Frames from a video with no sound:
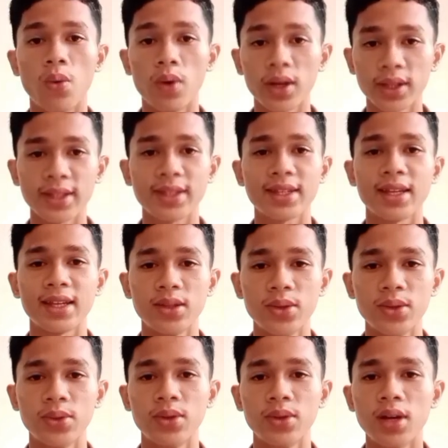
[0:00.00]
What it
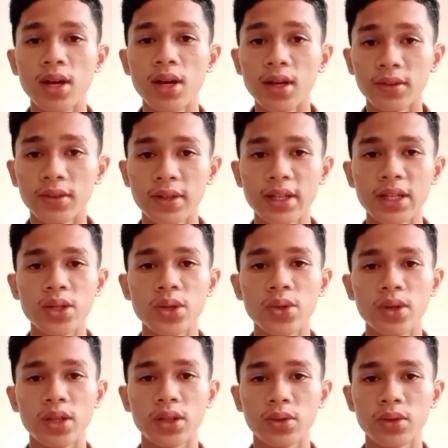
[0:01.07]
can do? Trick
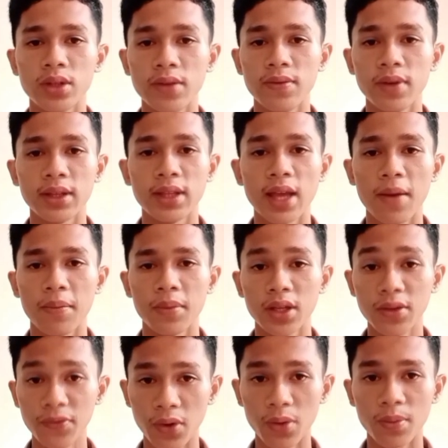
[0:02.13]
you into giving
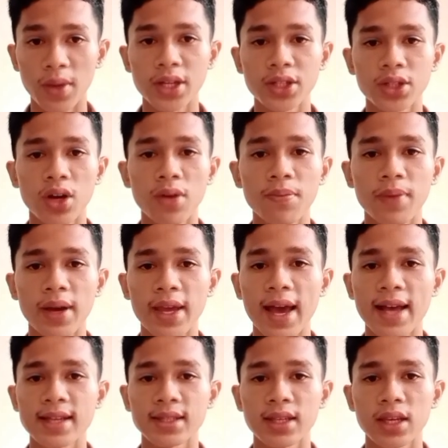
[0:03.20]
them information
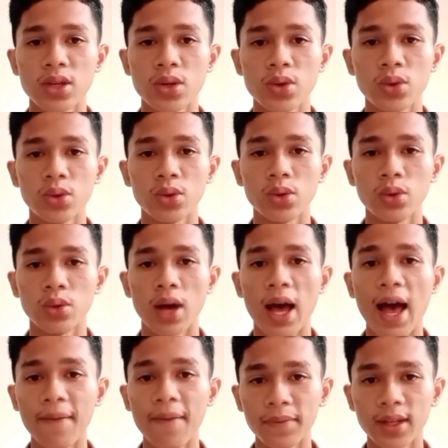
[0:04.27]
by asking you
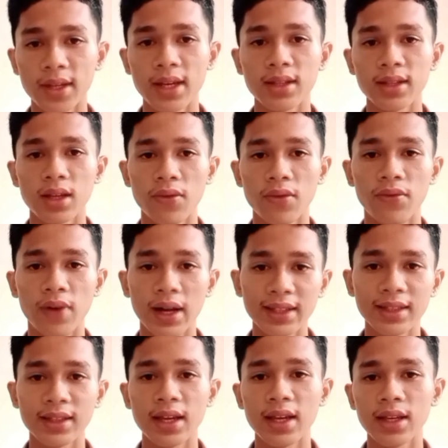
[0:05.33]
to update,
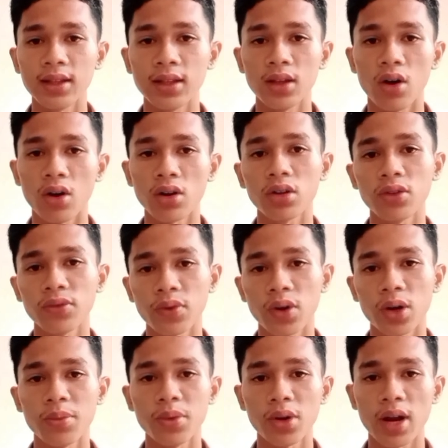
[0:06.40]
validate, or
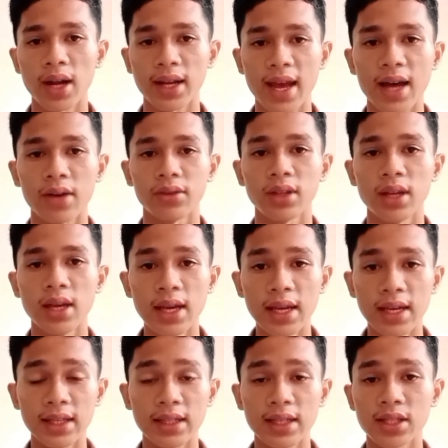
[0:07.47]
confirm your account.
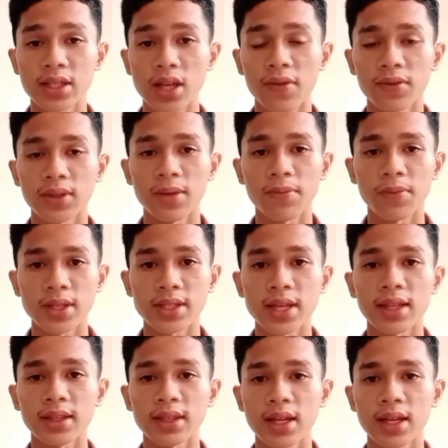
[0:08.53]
It is often
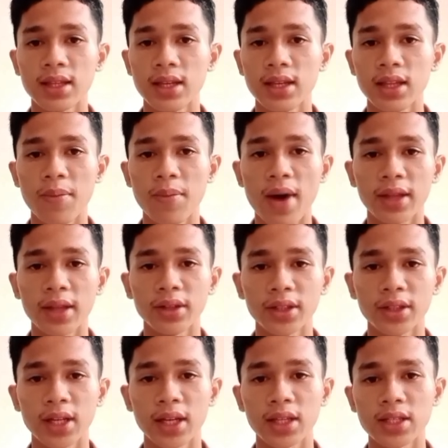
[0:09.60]
presented in a
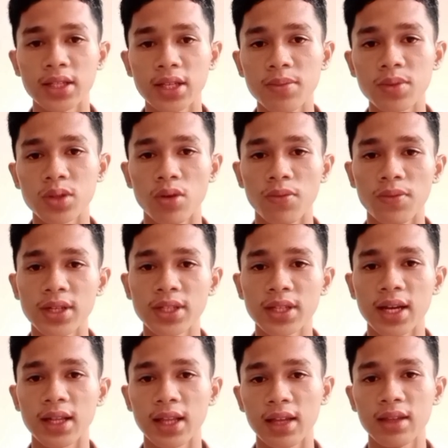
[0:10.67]
manner that seems
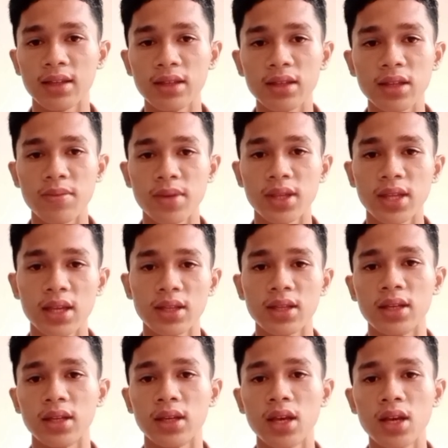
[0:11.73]
official and
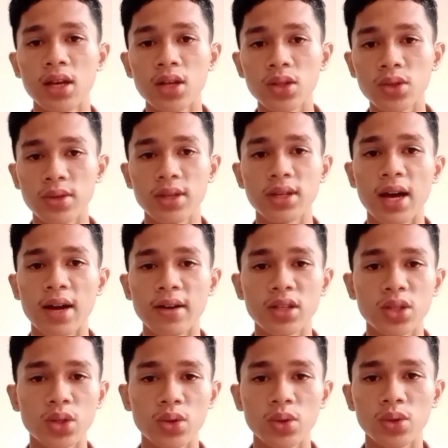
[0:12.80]
intimidating to
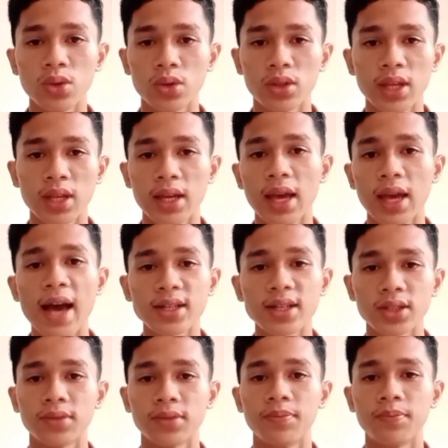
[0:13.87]
encourage you to take
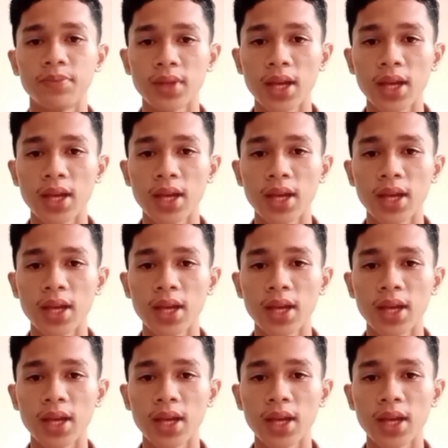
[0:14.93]
action.